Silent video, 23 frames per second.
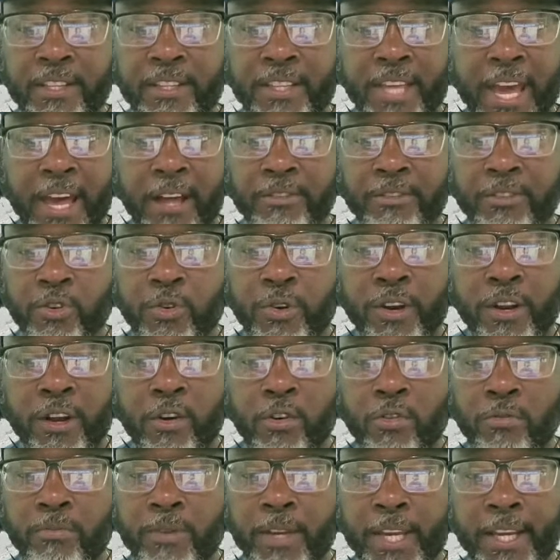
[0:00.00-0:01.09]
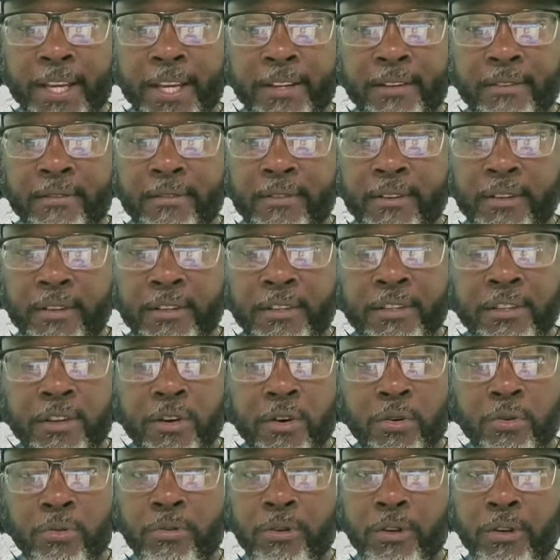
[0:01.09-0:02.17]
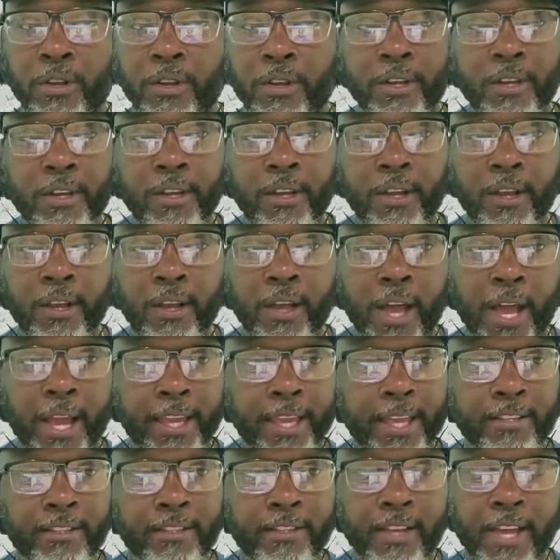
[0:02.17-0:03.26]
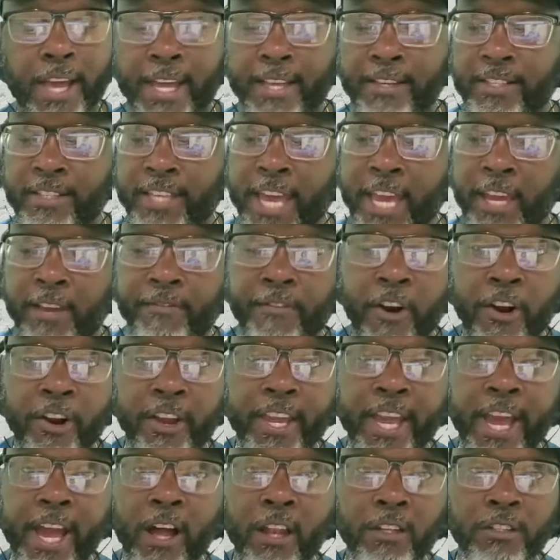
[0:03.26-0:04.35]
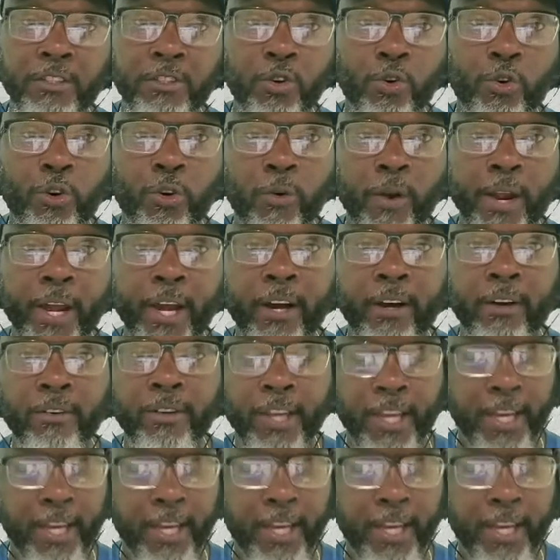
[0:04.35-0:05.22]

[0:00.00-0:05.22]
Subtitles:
Cal's going home, man. So I guess the hashtag Far Cal is going around.